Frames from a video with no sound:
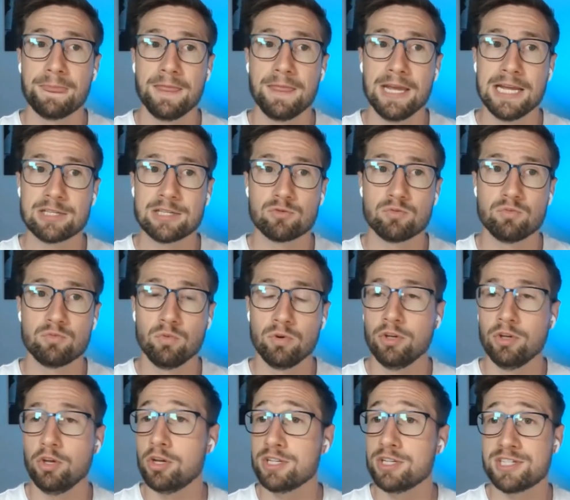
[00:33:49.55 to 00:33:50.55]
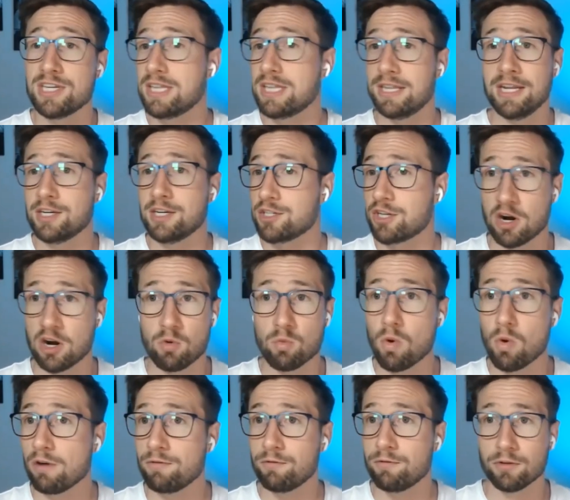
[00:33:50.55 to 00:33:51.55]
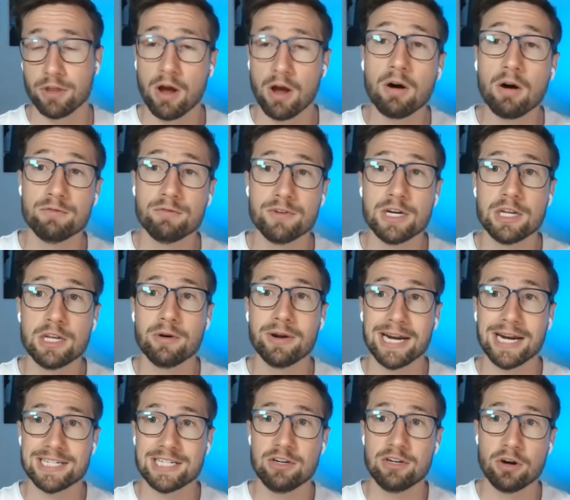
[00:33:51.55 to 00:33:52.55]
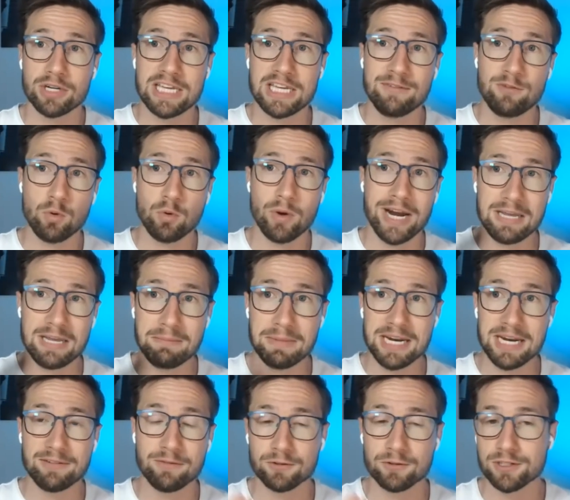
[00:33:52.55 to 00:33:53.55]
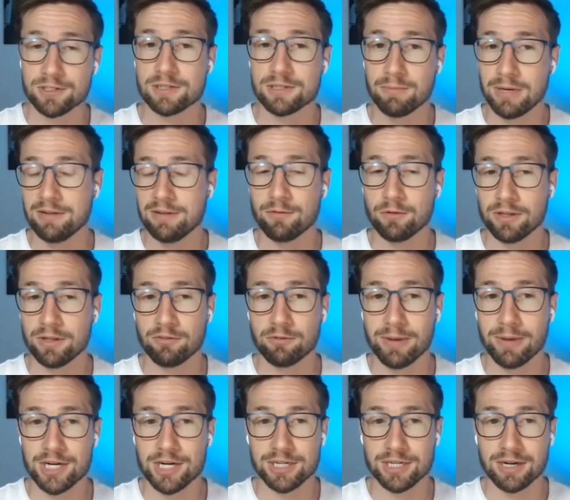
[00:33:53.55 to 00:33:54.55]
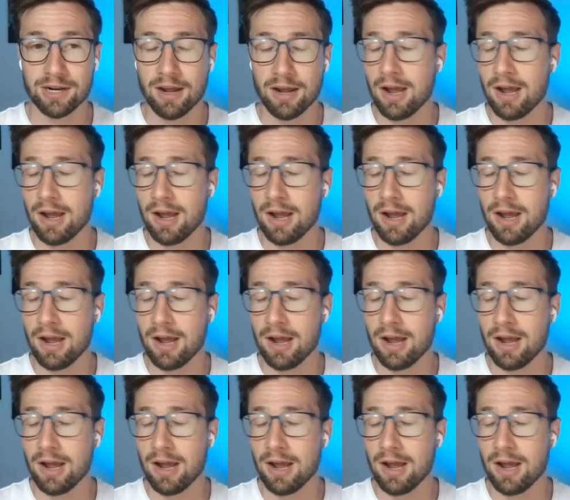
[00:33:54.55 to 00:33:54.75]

it's you can see that they're just going to waffle the whole video and actually not give you any meaningful meaningful information.